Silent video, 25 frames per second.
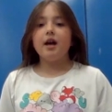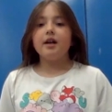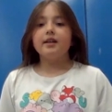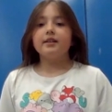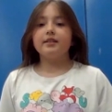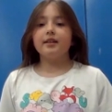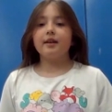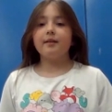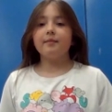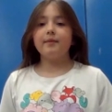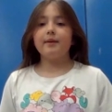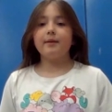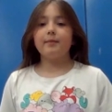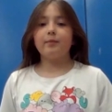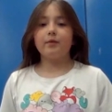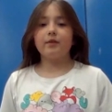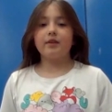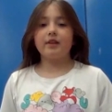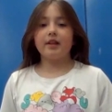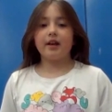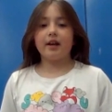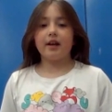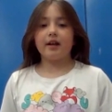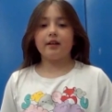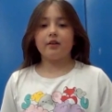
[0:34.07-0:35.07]
Some people
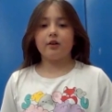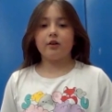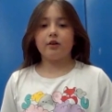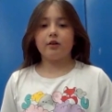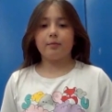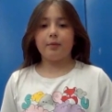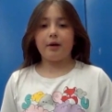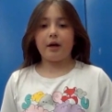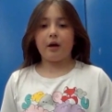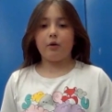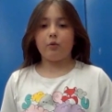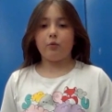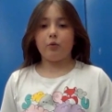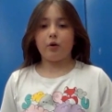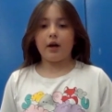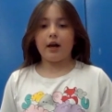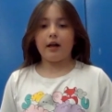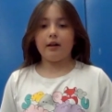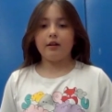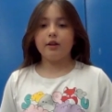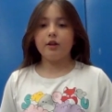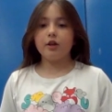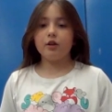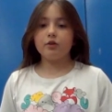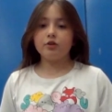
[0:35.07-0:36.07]
that I learned about were
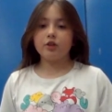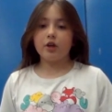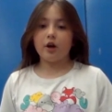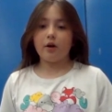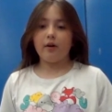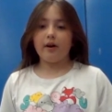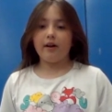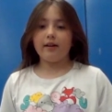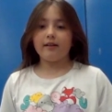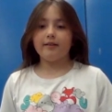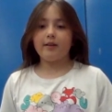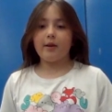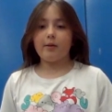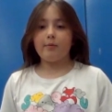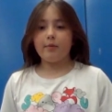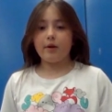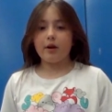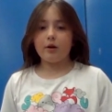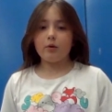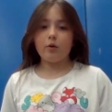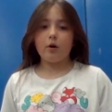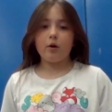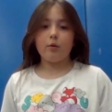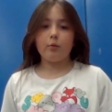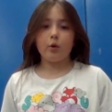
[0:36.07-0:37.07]
Ellen Ochoa,
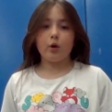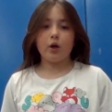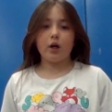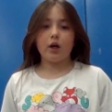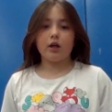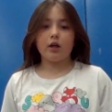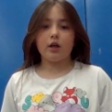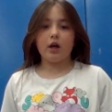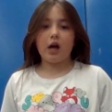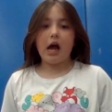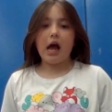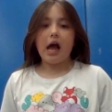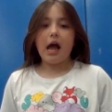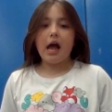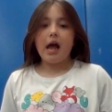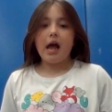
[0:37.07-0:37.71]
Lin-Manuel Miranda,